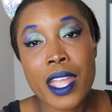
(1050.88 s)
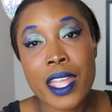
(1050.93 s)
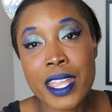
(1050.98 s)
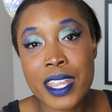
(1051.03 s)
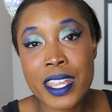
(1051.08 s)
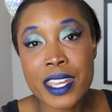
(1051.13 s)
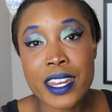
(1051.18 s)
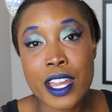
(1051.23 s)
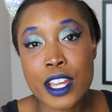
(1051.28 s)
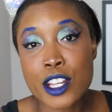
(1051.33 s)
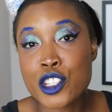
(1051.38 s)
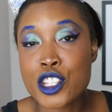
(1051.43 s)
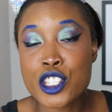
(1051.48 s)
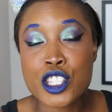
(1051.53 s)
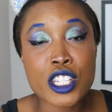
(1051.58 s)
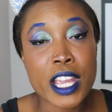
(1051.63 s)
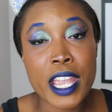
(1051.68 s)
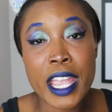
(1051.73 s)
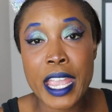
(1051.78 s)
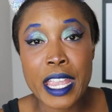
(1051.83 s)
in
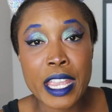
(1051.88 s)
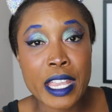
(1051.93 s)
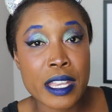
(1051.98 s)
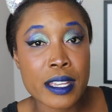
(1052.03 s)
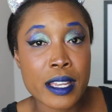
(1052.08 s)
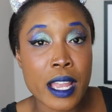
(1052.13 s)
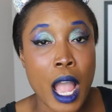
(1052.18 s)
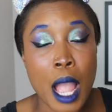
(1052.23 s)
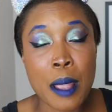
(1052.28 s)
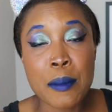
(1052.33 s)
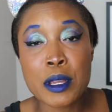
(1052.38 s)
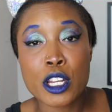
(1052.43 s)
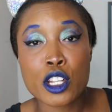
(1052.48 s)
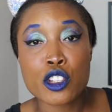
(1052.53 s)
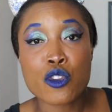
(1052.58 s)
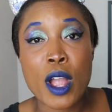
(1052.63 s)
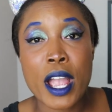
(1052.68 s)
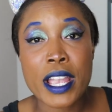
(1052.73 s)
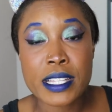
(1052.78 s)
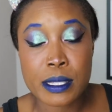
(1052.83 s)
just a, I'm
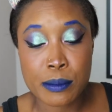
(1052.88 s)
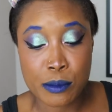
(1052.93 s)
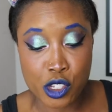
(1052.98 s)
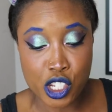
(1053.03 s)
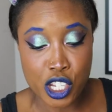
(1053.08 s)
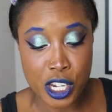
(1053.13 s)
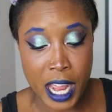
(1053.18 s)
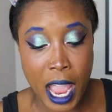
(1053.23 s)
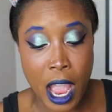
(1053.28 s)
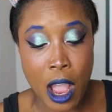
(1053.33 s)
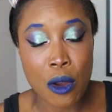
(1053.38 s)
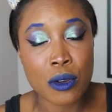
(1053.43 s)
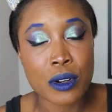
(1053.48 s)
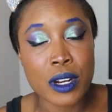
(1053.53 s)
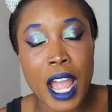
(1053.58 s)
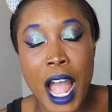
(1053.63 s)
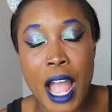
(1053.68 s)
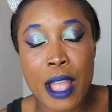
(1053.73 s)
gonna try some shit out,